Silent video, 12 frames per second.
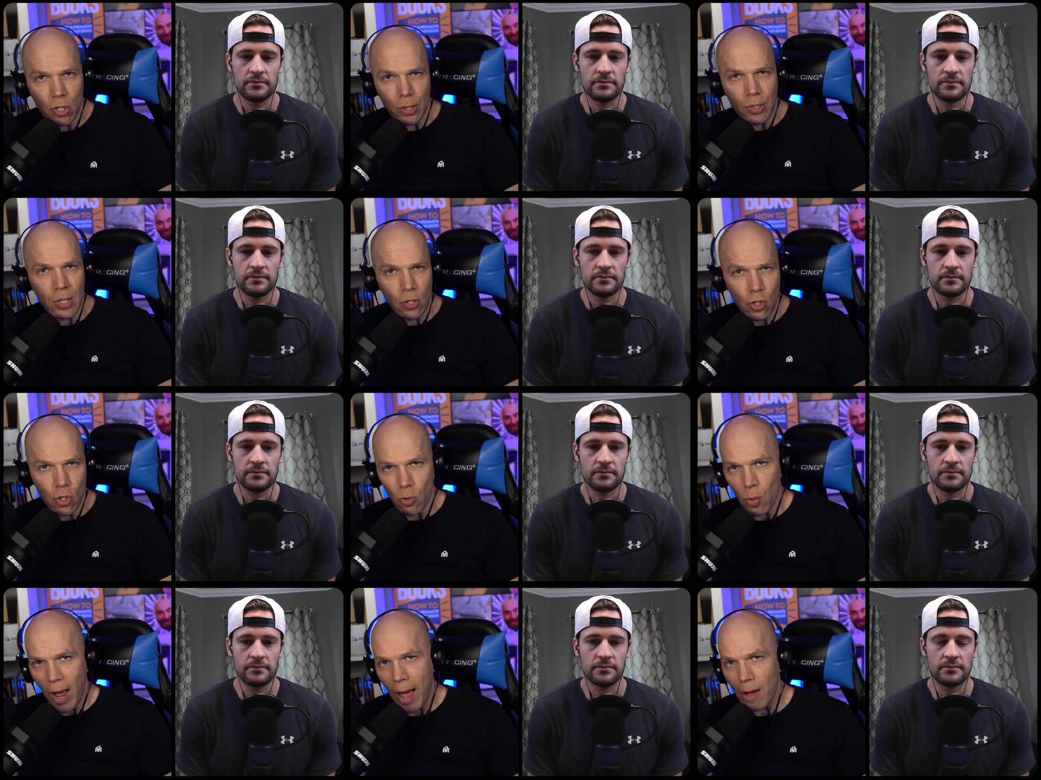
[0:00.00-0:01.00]
Speaker 1: year, since
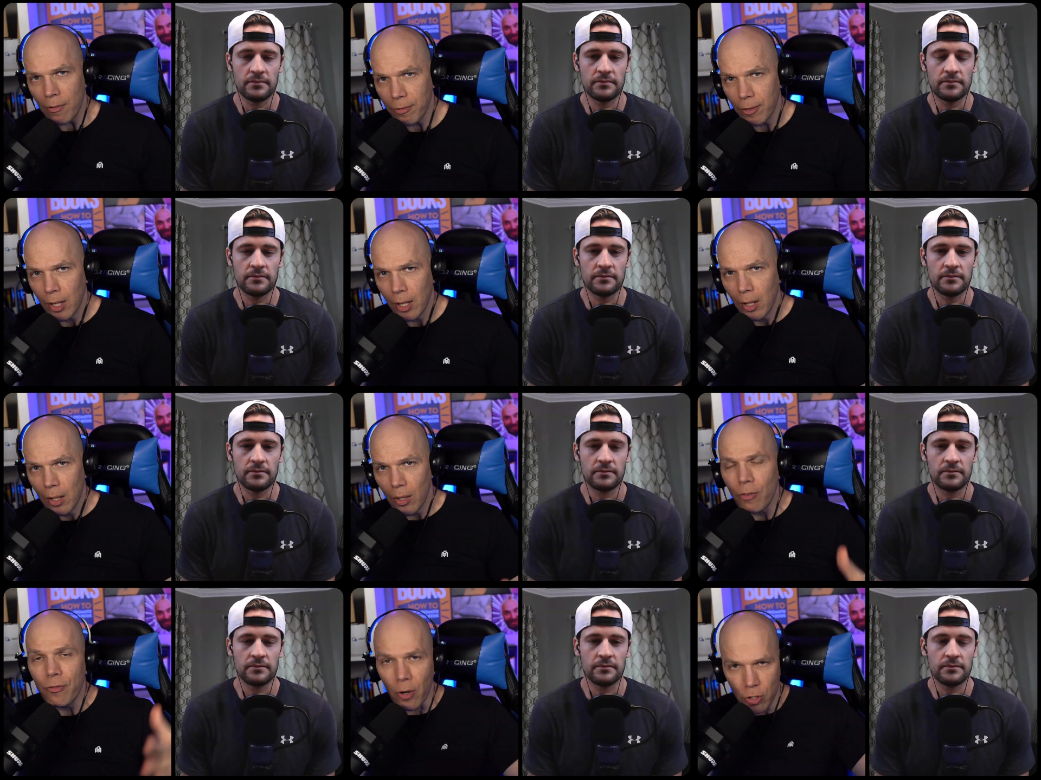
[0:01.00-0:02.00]
you have
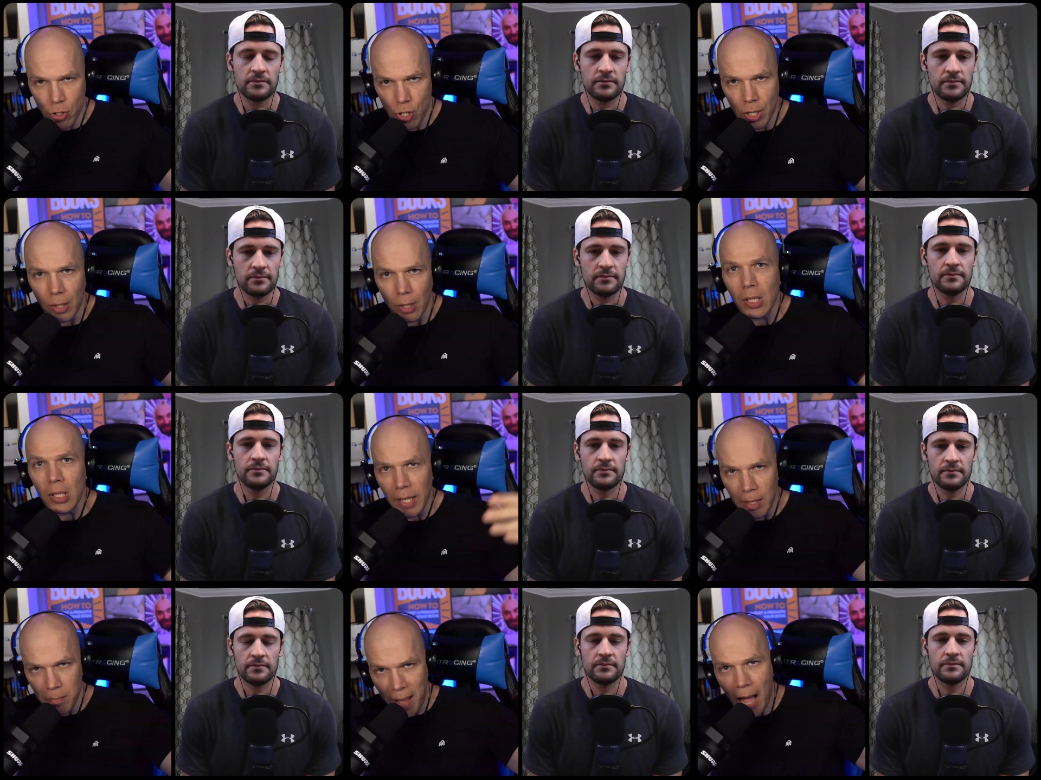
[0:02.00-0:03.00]
the first year to
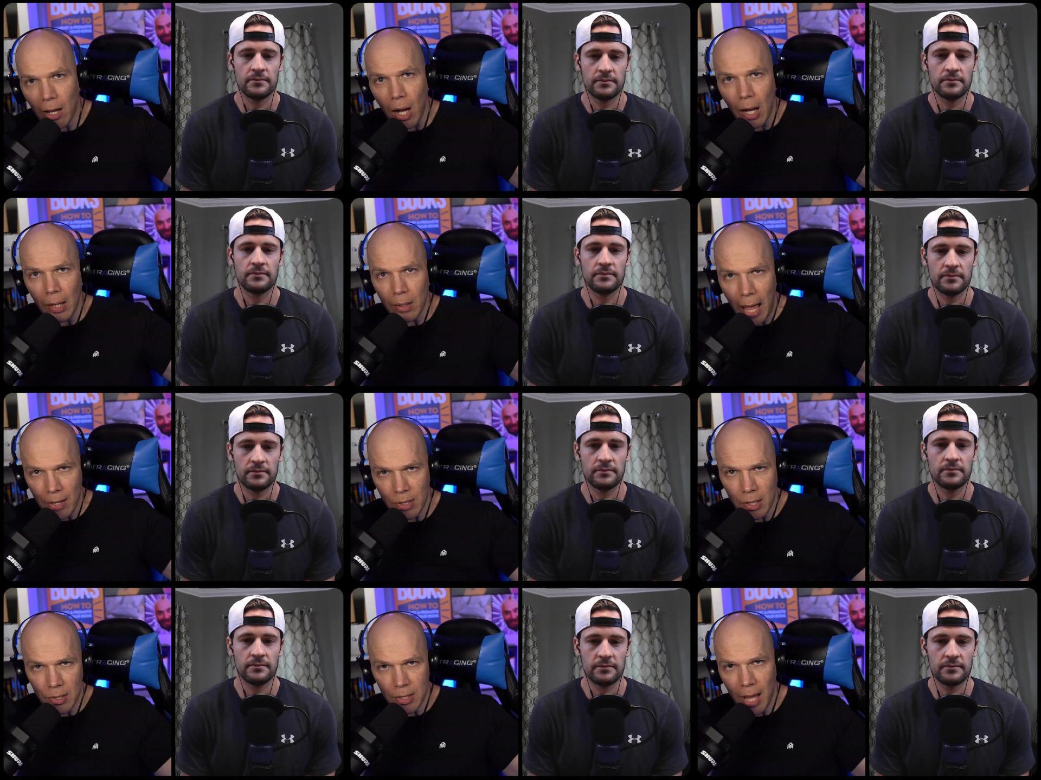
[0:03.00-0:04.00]
lean back on as
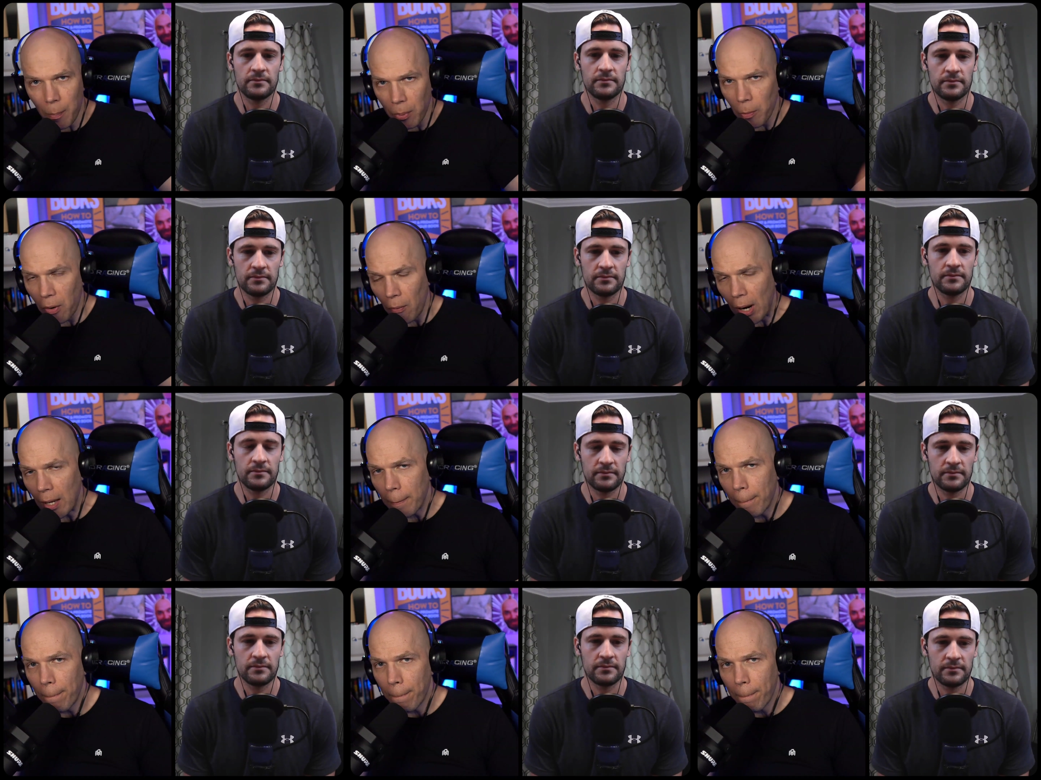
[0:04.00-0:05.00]
an example. Am I right?
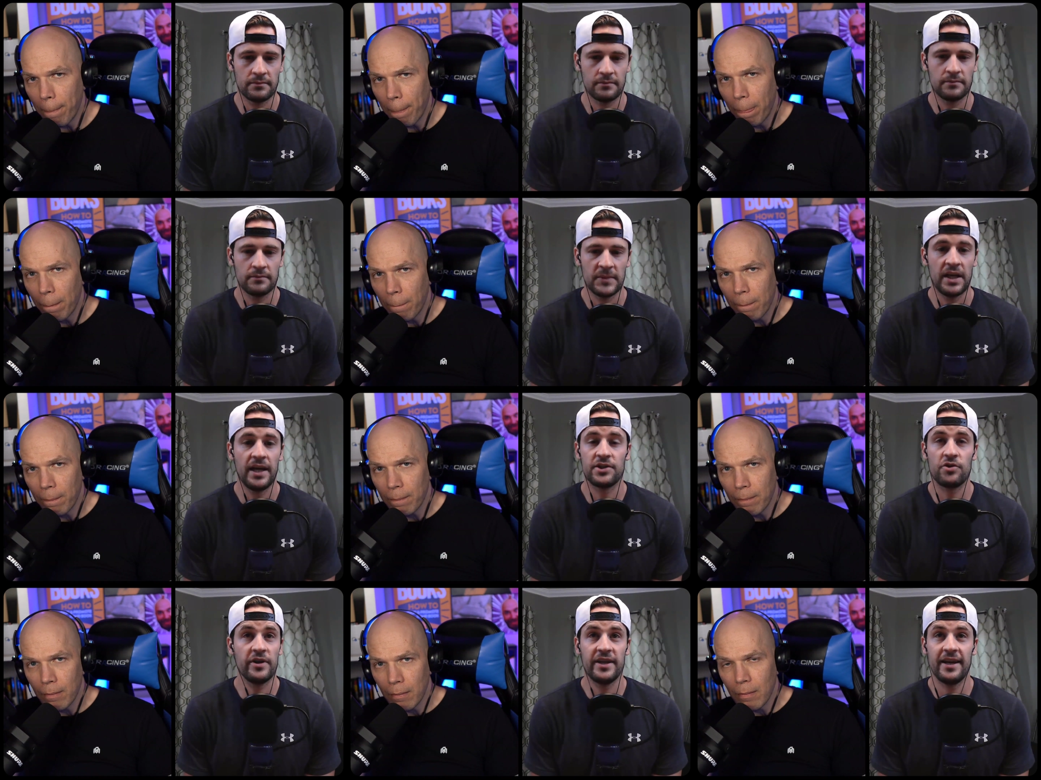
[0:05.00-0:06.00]

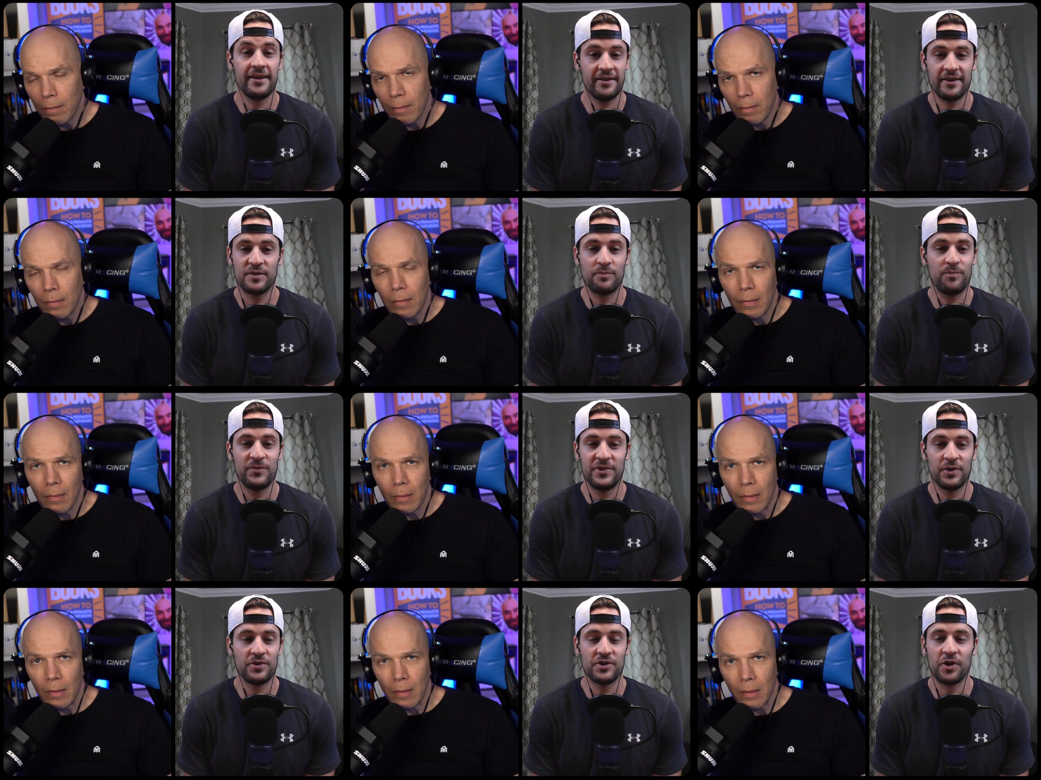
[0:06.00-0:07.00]
Speaker 2: It's
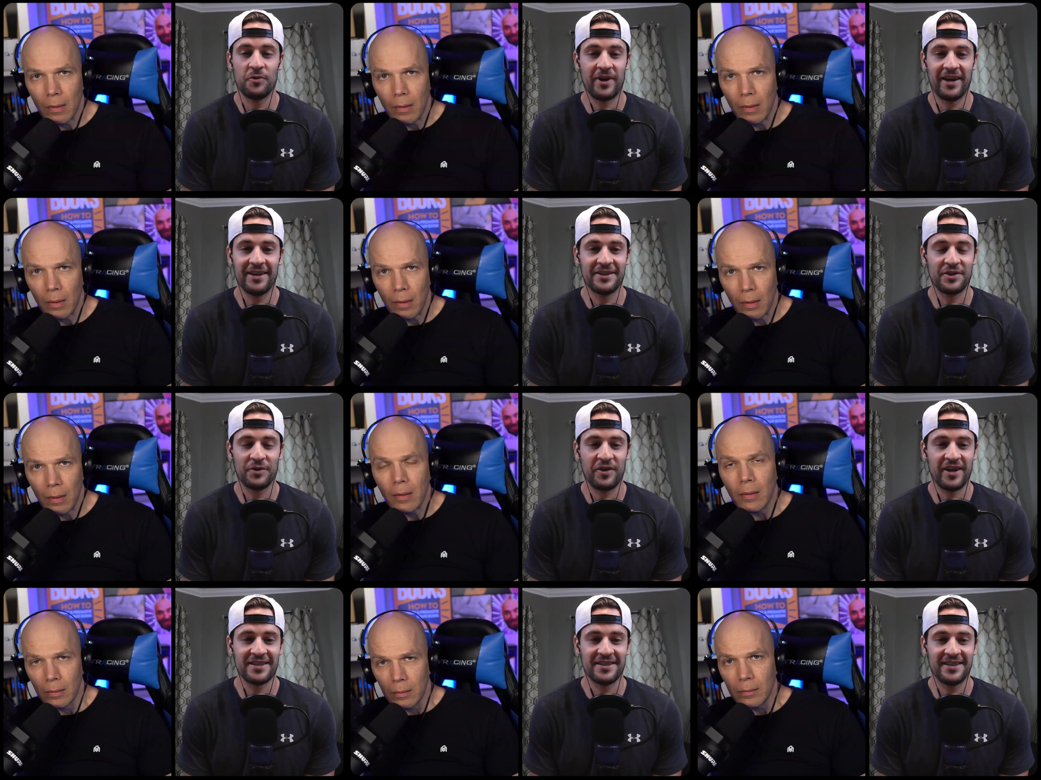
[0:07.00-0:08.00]
dude, so right.
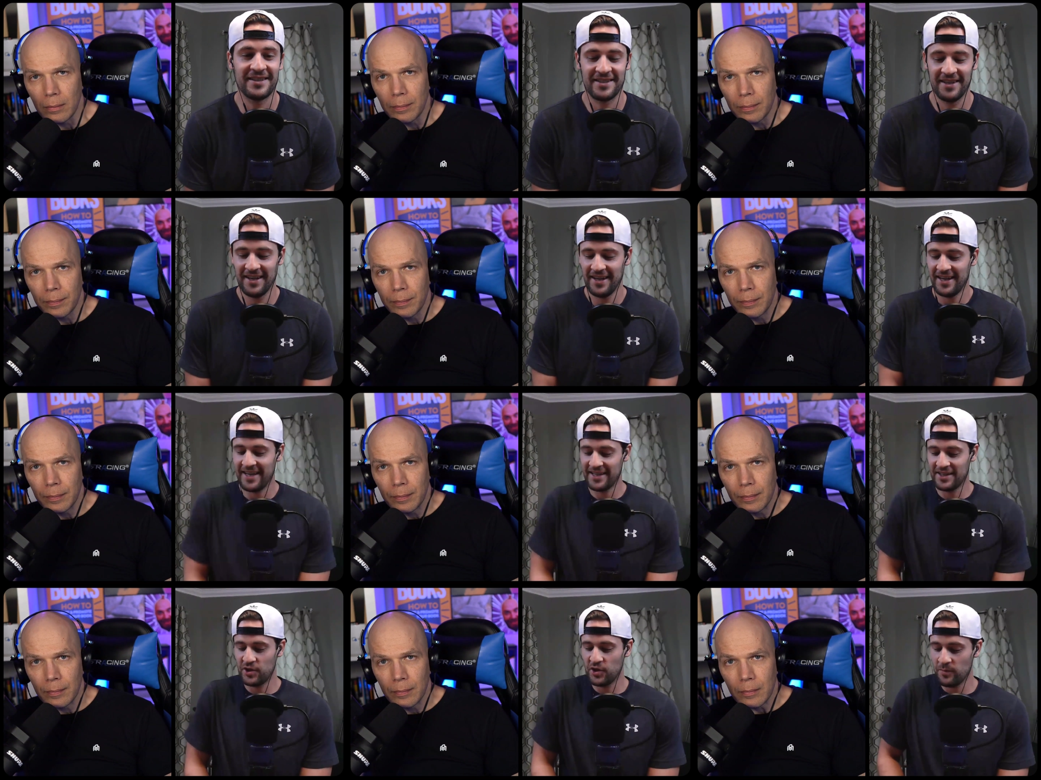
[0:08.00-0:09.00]
It's so crazy, because
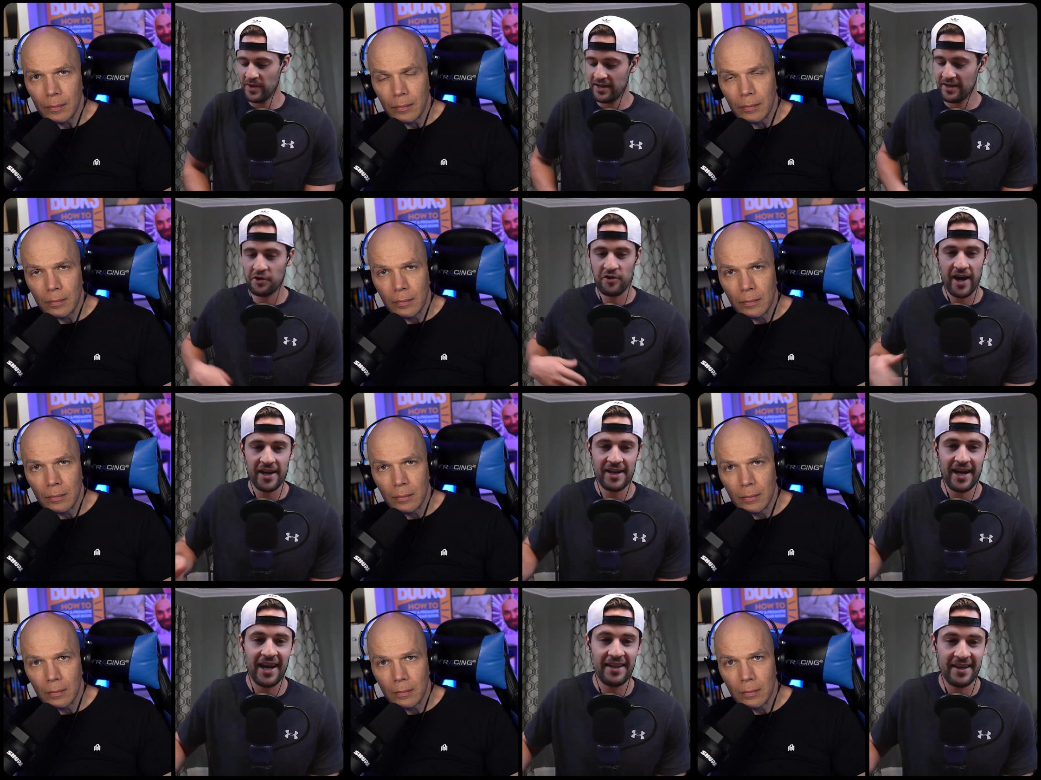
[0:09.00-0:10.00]
it took me, now
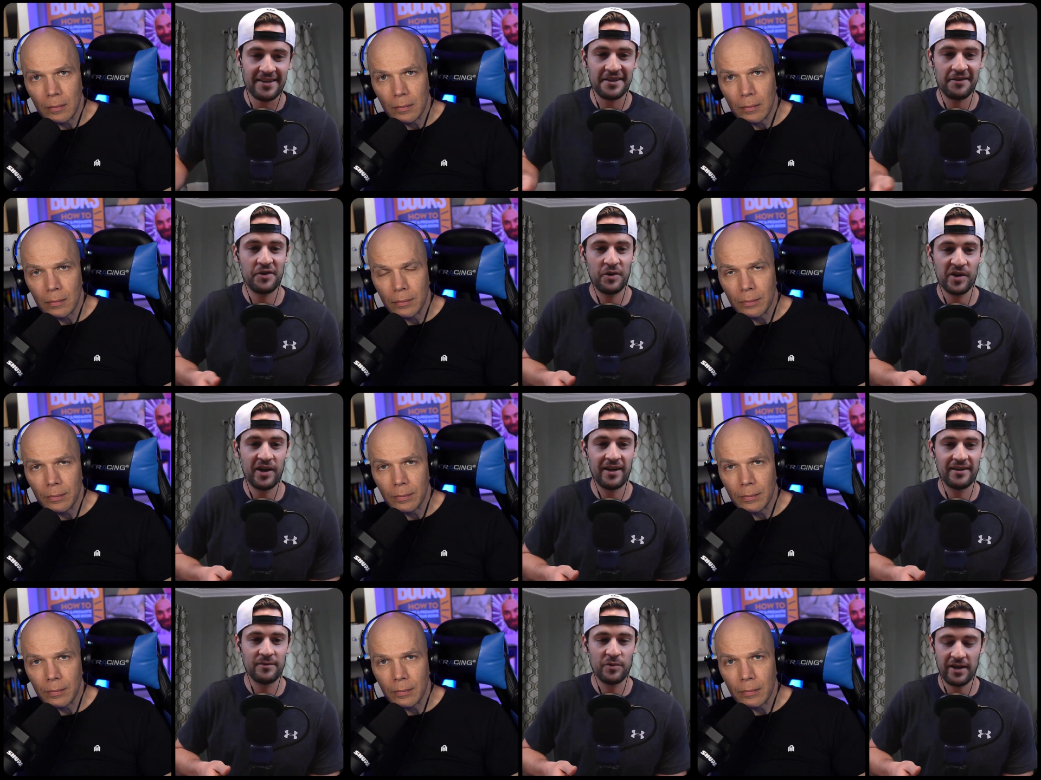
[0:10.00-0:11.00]
granted I had that stuff
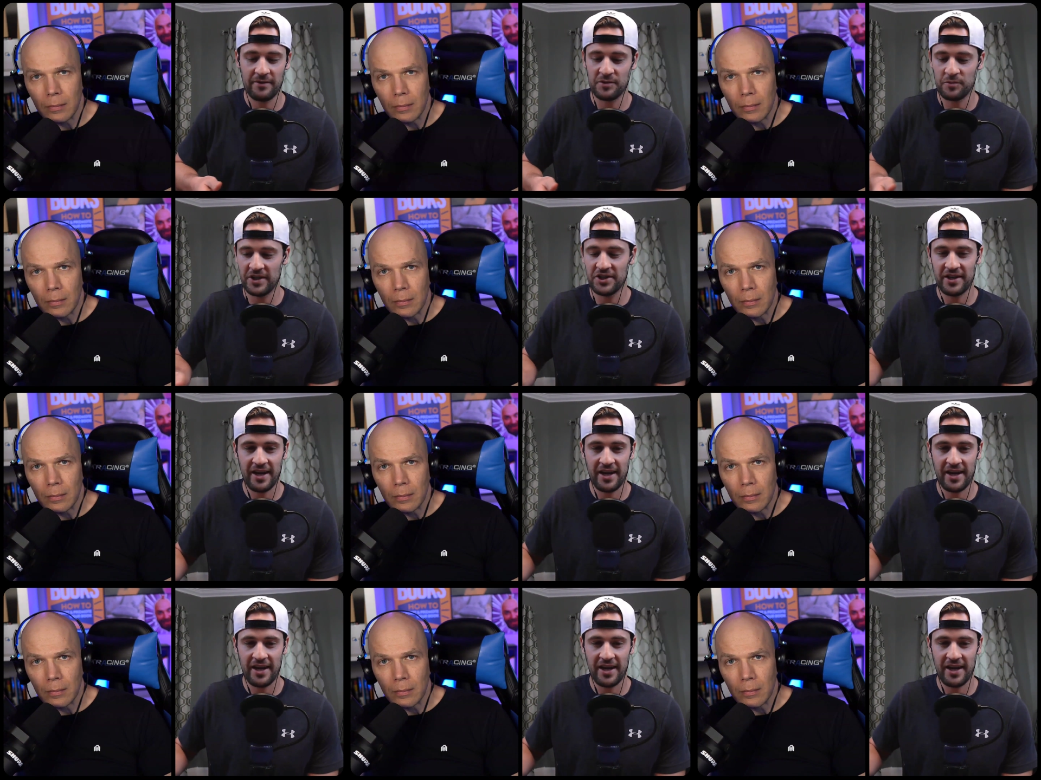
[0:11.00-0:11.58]
going on when I was